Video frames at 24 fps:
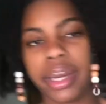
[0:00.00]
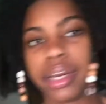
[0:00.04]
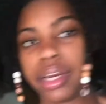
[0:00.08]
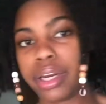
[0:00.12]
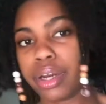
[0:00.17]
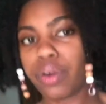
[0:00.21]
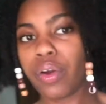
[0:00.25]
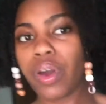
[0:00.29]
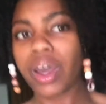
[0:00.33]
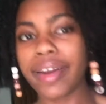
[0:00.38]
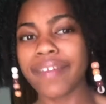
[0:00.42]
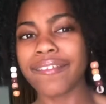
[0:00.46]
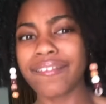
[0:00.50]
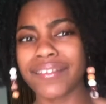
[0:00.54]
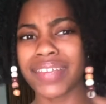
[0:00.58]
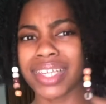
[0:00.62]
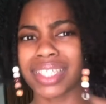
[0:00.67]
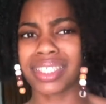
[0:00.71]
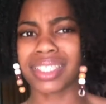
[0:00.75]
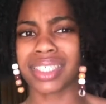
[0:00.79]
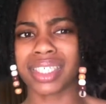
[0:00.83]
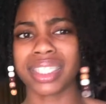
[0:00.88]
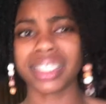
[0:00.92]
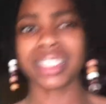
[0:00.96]
know how to
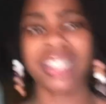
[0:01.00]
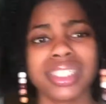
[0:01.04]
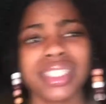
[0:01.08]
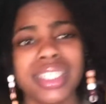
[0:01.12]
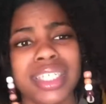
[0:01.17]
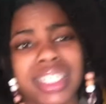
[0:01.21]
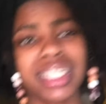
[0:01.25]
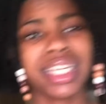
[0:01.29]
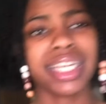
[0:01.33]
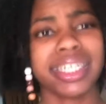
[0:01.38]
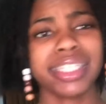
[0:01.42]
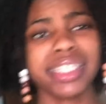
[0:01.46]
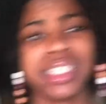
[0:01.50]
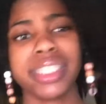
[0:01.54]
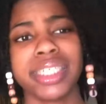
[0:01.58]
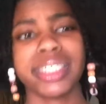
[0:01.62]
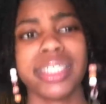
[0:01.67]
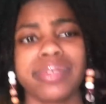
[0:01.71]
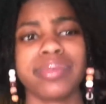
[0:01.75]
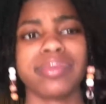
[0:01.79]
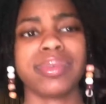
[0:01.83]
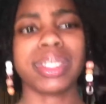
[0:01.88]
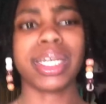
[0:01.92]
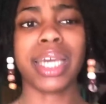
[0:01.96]
fix it, and I
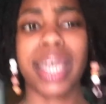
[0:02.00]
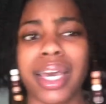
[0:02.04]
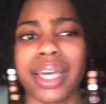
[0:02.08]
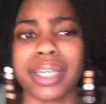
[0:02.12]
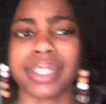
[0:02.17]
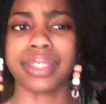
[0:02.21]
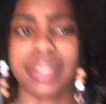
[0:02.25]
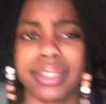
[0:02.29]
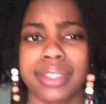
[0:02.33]
didn't want to ask